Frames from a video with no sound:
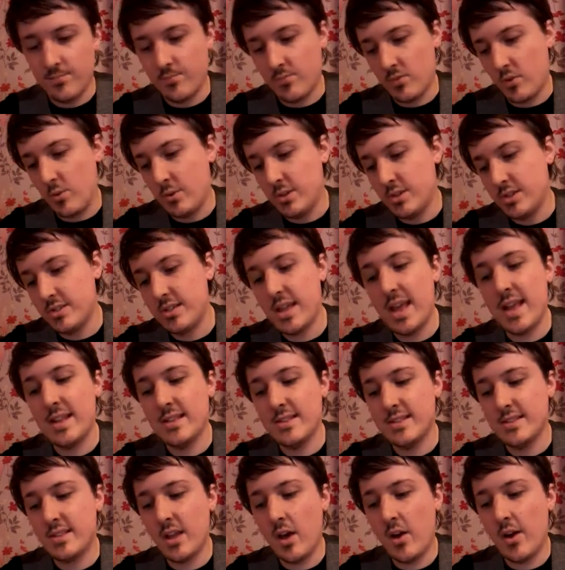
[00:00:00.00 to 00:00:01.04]
which is
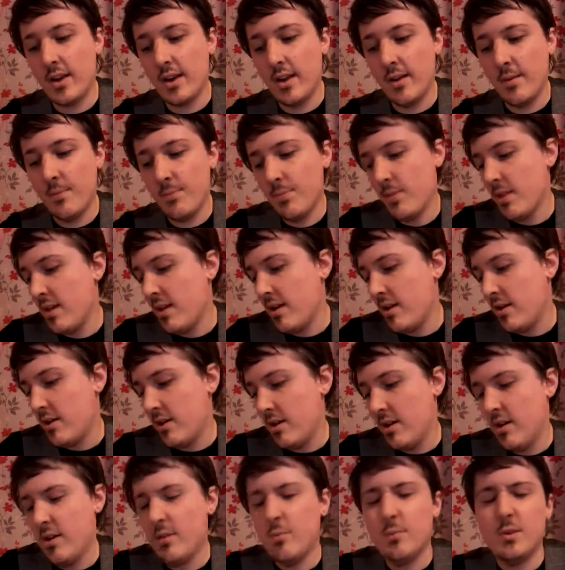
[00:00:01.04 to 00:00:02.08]
Ed's Diner,
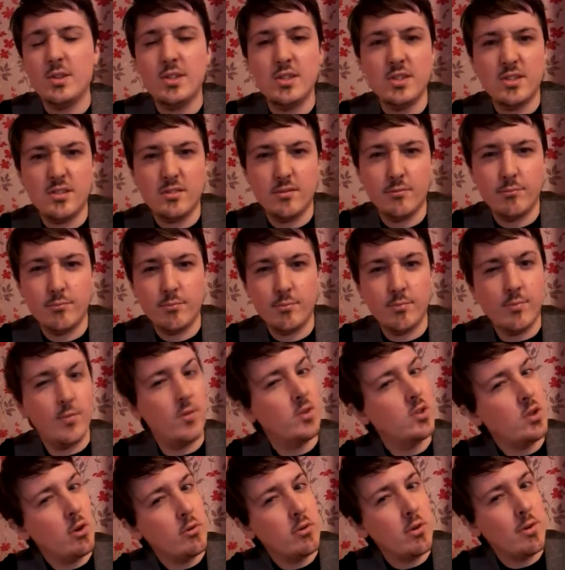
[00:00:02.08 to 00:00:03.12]
which is, if you
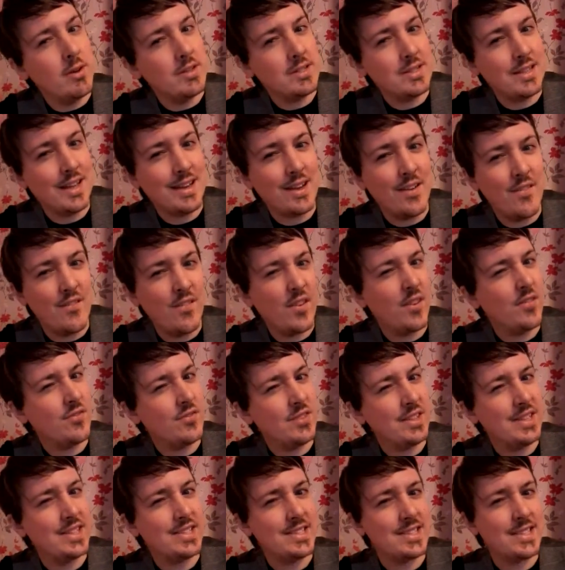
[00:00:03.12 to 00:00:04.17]
don't know, it's like a
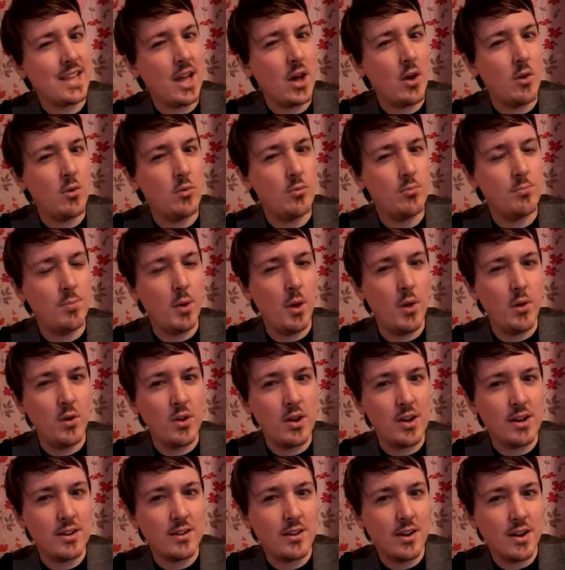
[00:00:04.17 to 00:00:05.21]
50s style
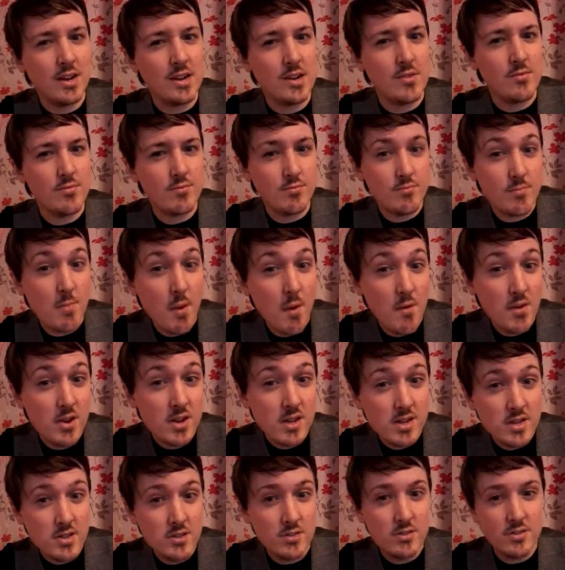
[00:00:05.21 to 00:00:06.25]
burger kind of
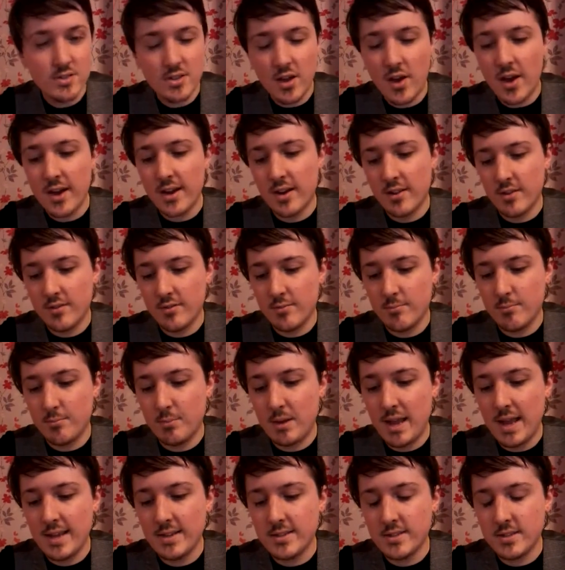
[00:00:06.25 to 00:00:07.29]
American diner
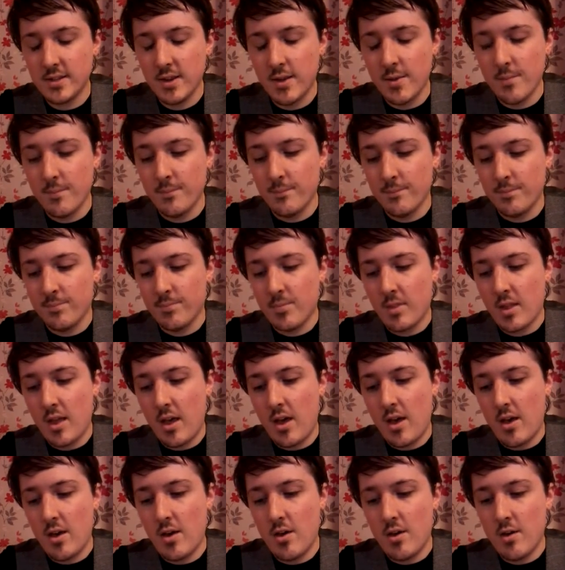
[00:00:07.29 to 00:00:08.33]
place.
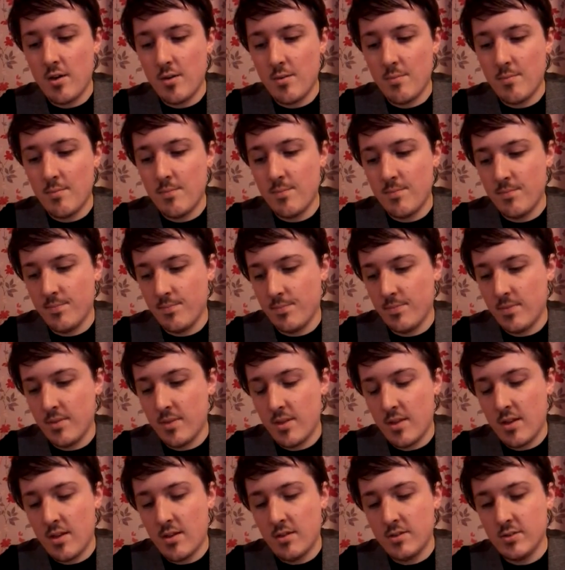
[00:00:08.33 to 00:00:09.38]

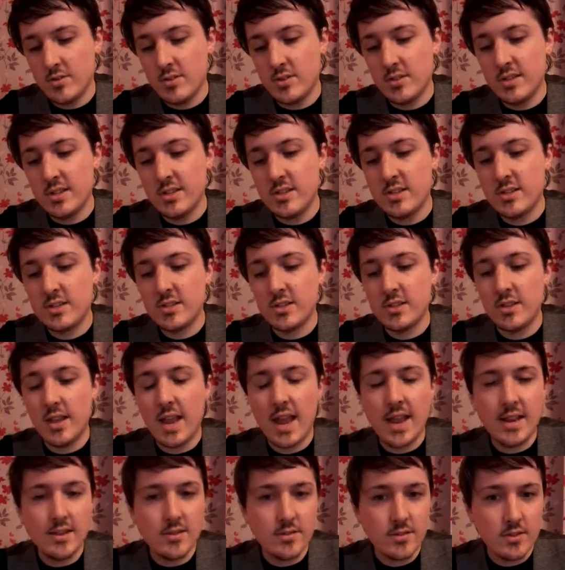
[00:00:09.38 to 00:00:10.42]
So this is an
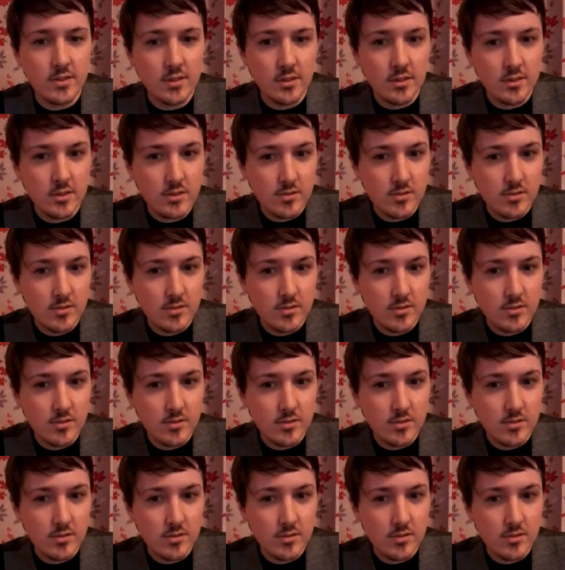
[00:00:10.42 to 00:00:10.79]
Ed's.